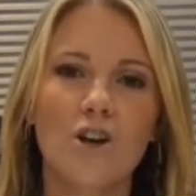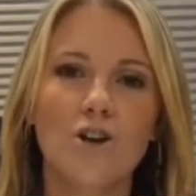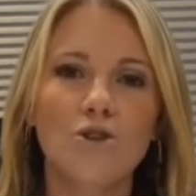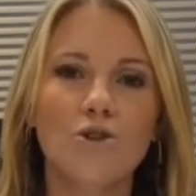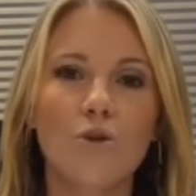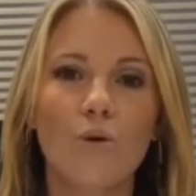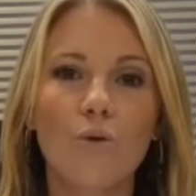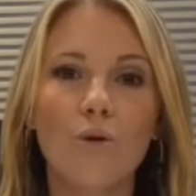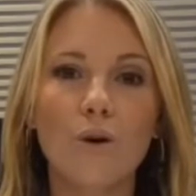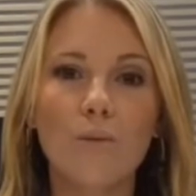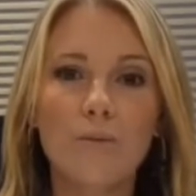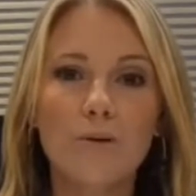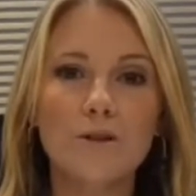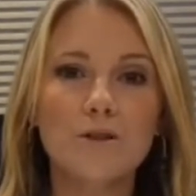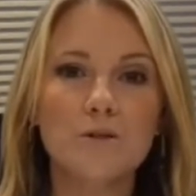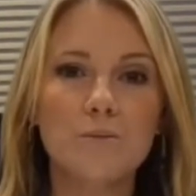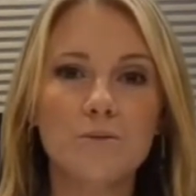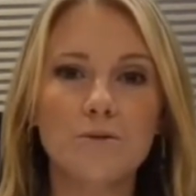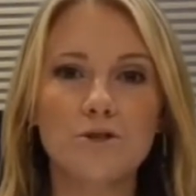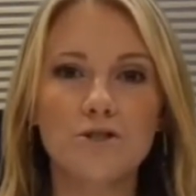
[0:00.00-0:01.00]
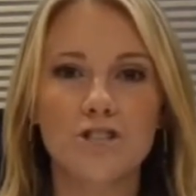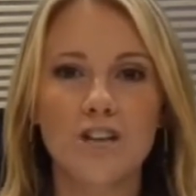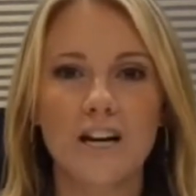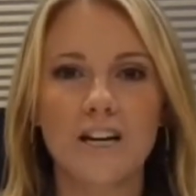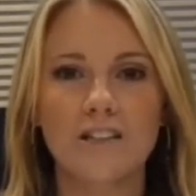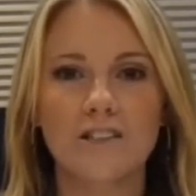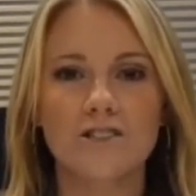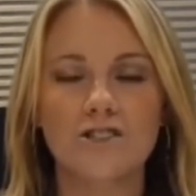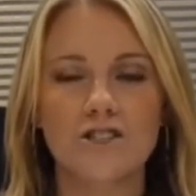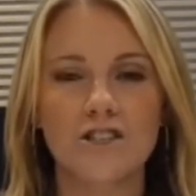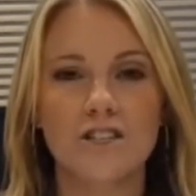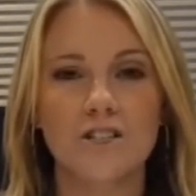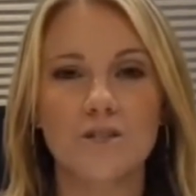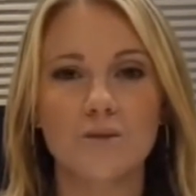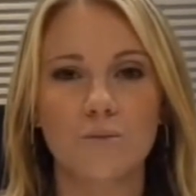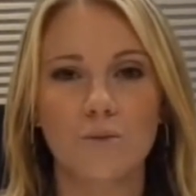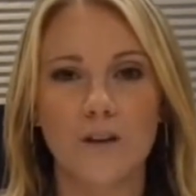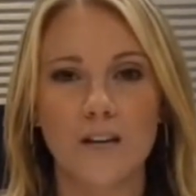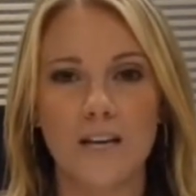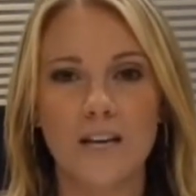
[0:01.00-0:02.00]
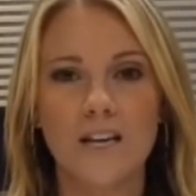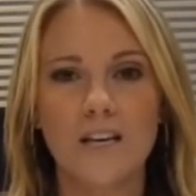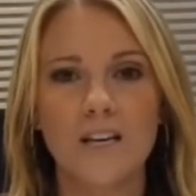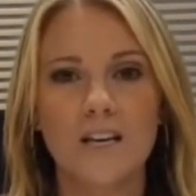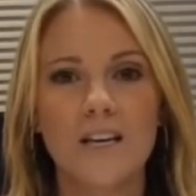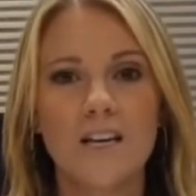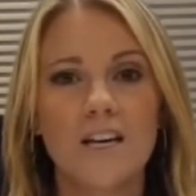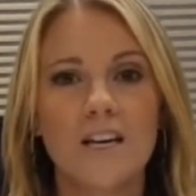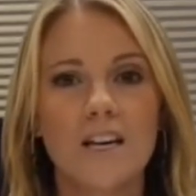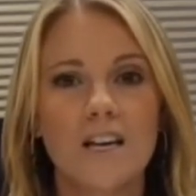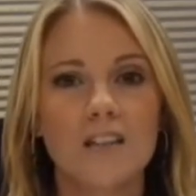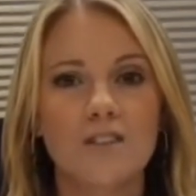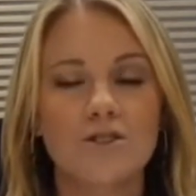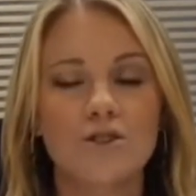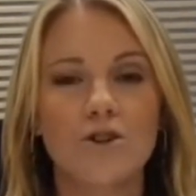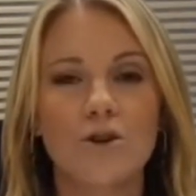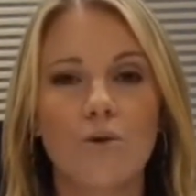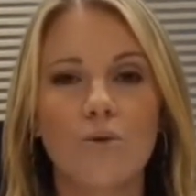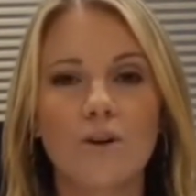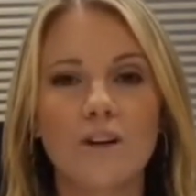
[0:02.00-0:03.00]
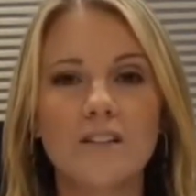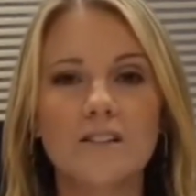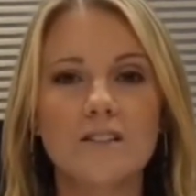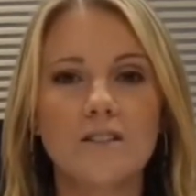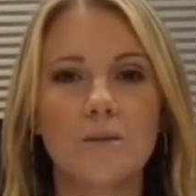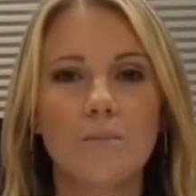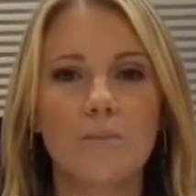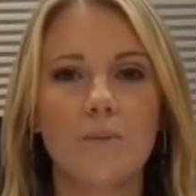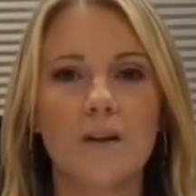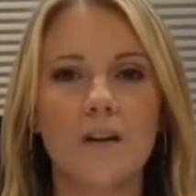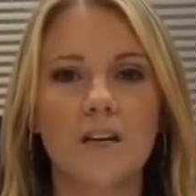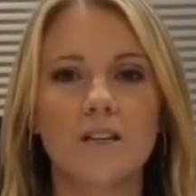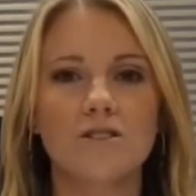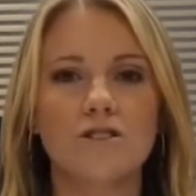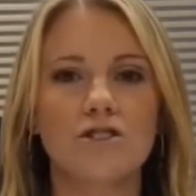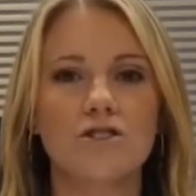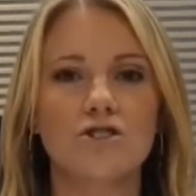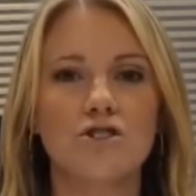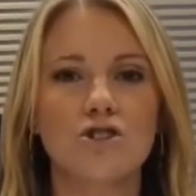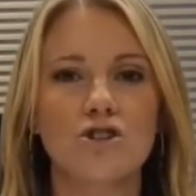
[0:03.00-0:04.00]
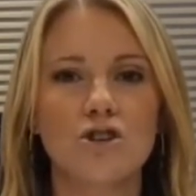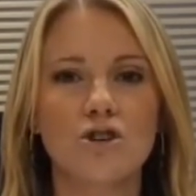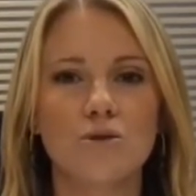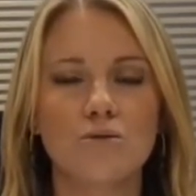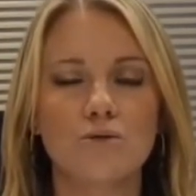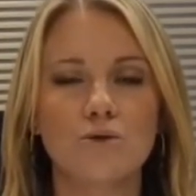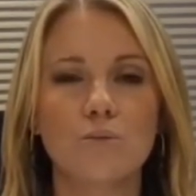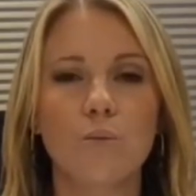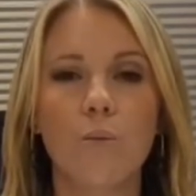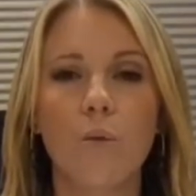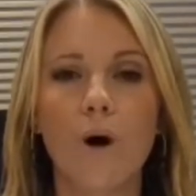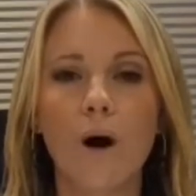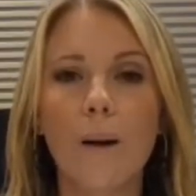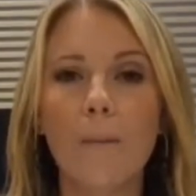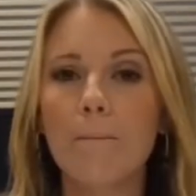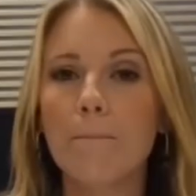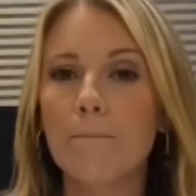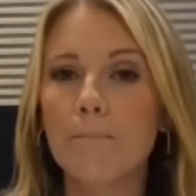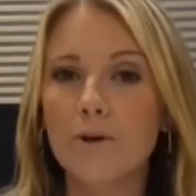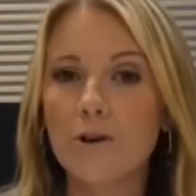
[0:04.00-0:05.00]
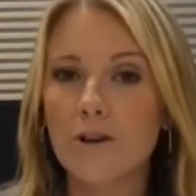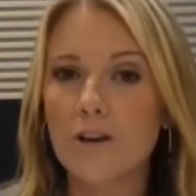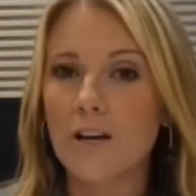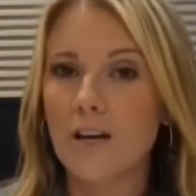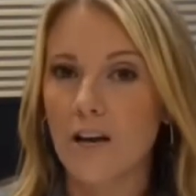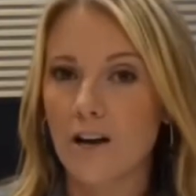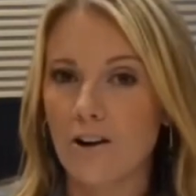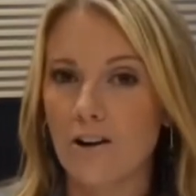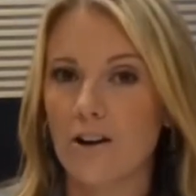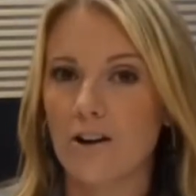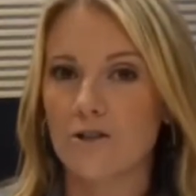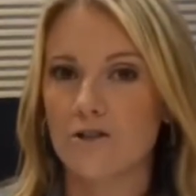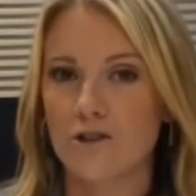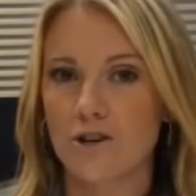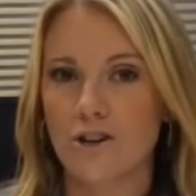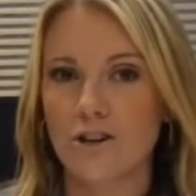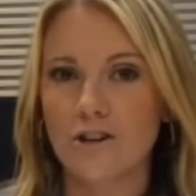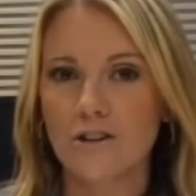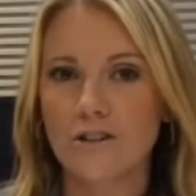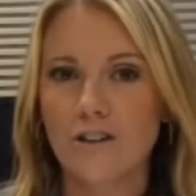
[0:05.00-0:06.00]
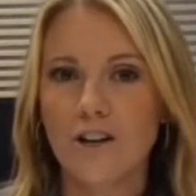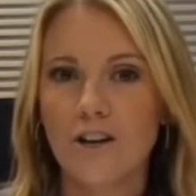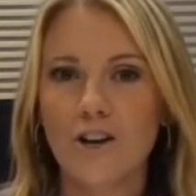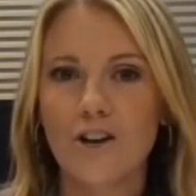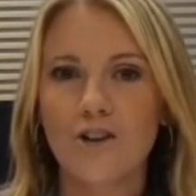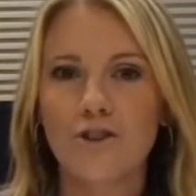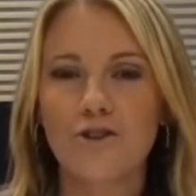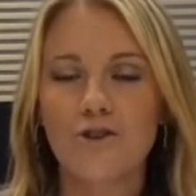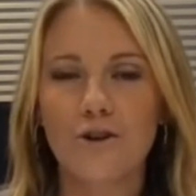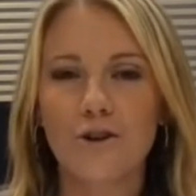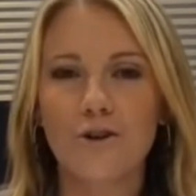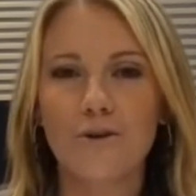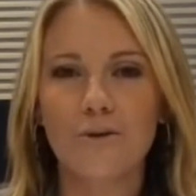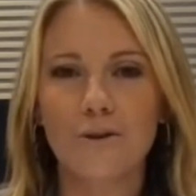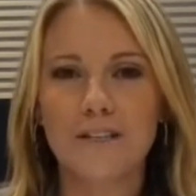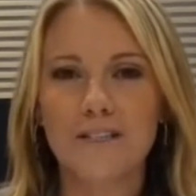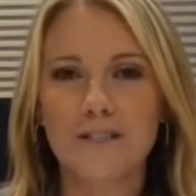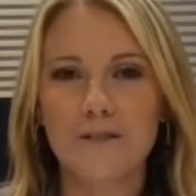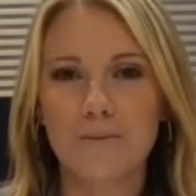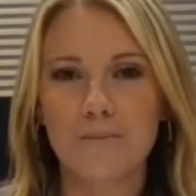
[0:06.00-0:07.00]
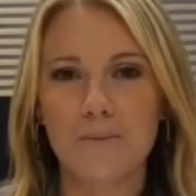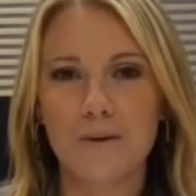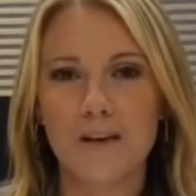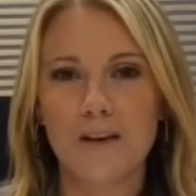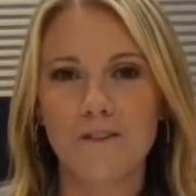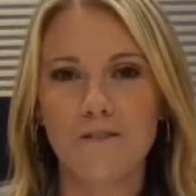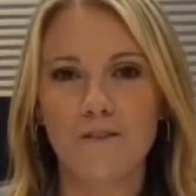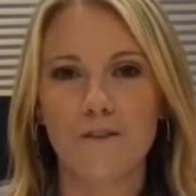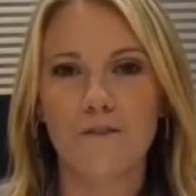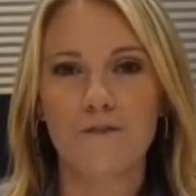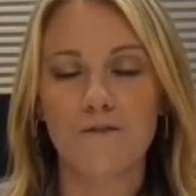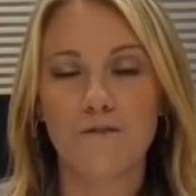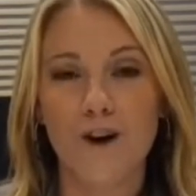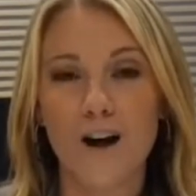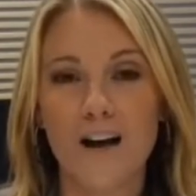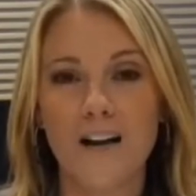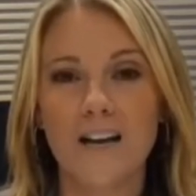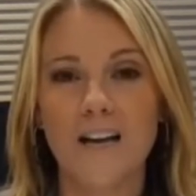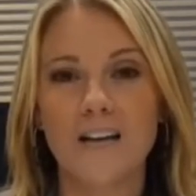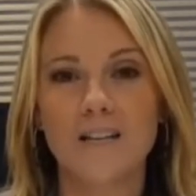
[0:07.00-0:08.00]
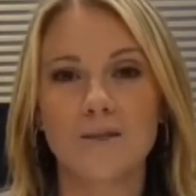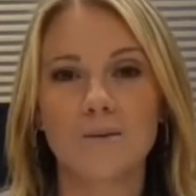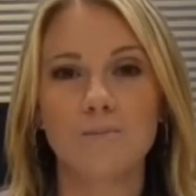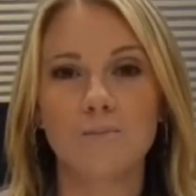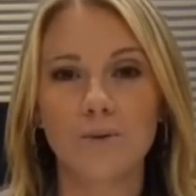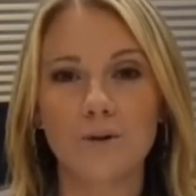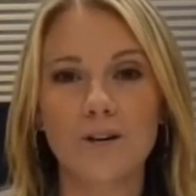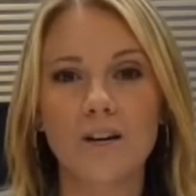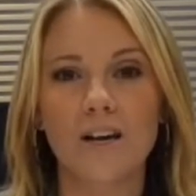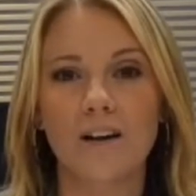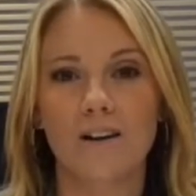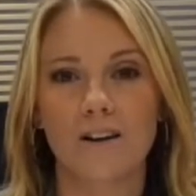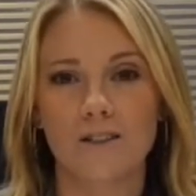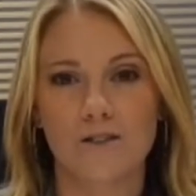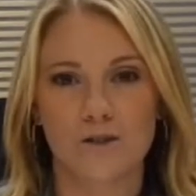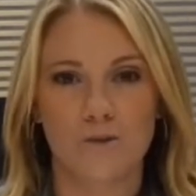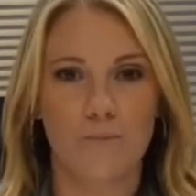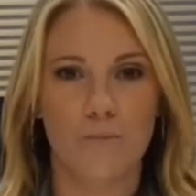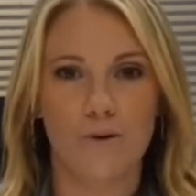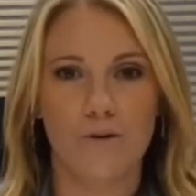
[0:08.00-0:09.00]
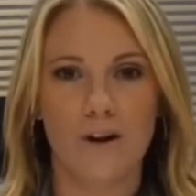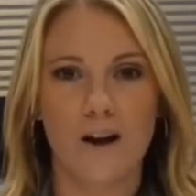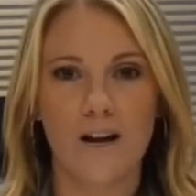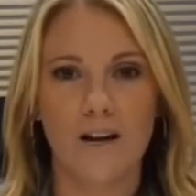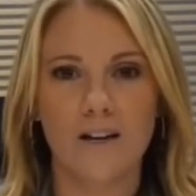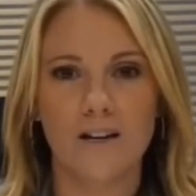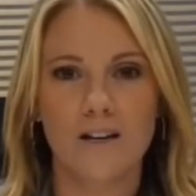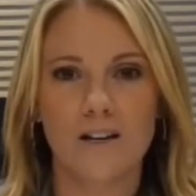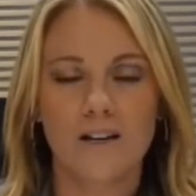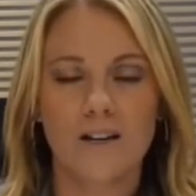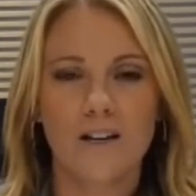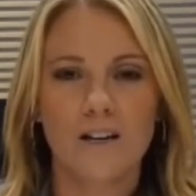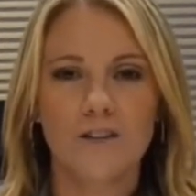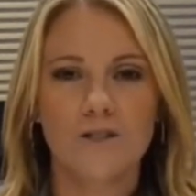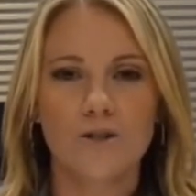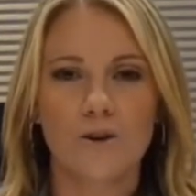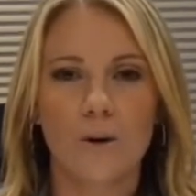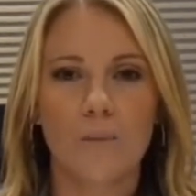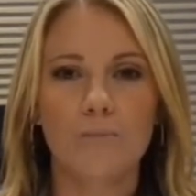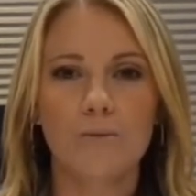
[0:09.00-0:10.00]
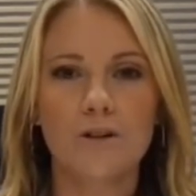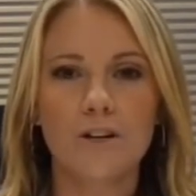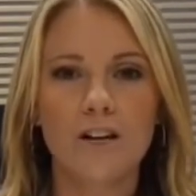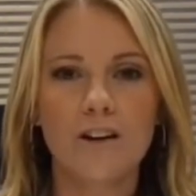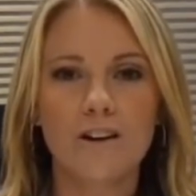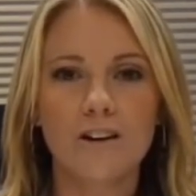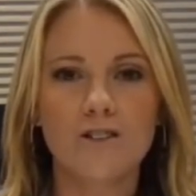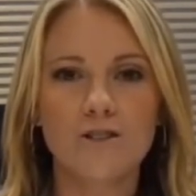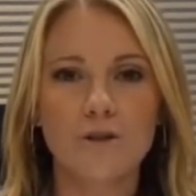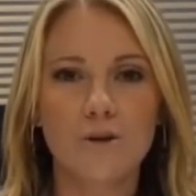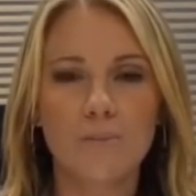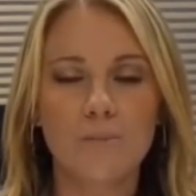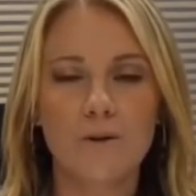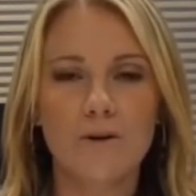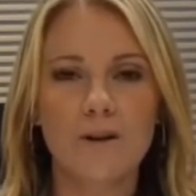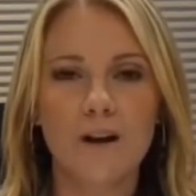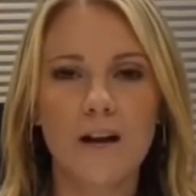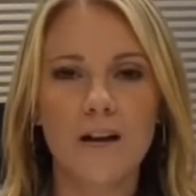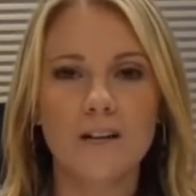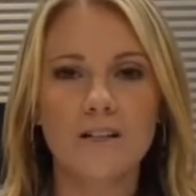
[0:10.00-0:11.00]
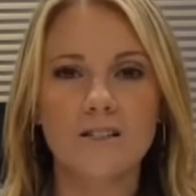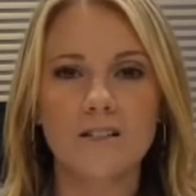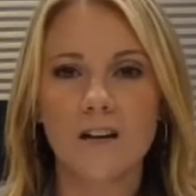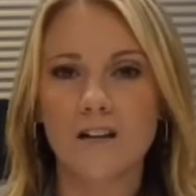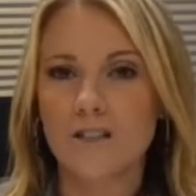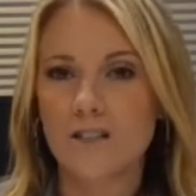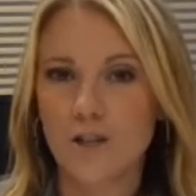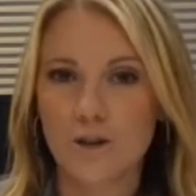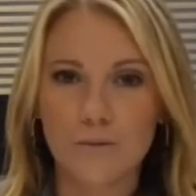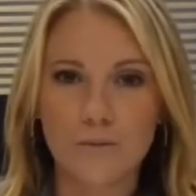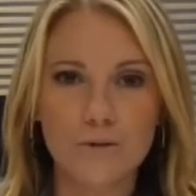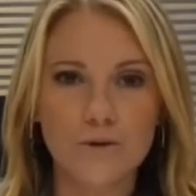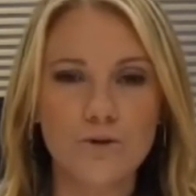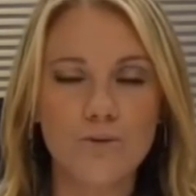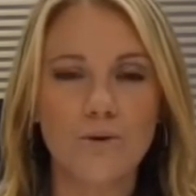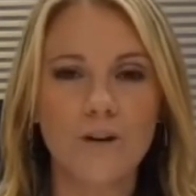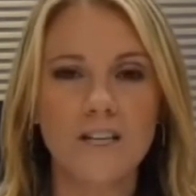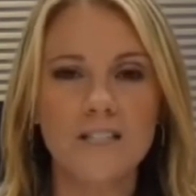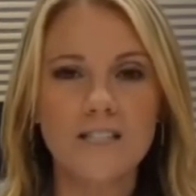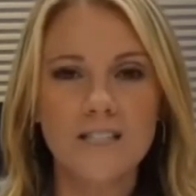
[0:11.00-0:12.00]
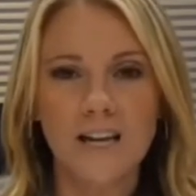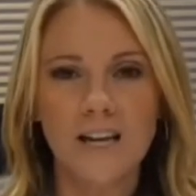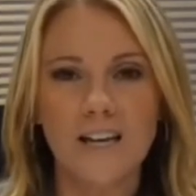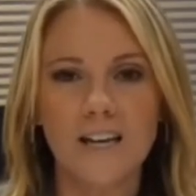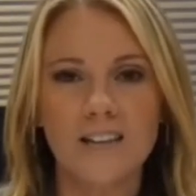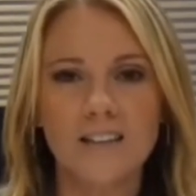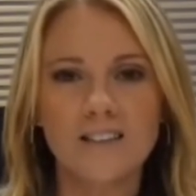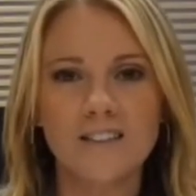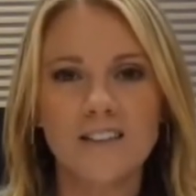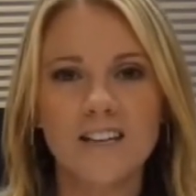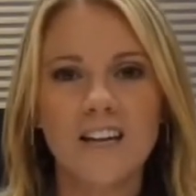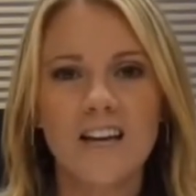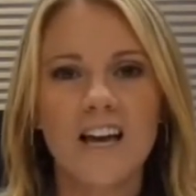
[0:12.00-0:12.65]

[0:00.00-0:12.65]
Your Principal's Challenge this week is going to be to choose what book character you're going to be for Friday's book character parade. So our book character parade is October 22nd.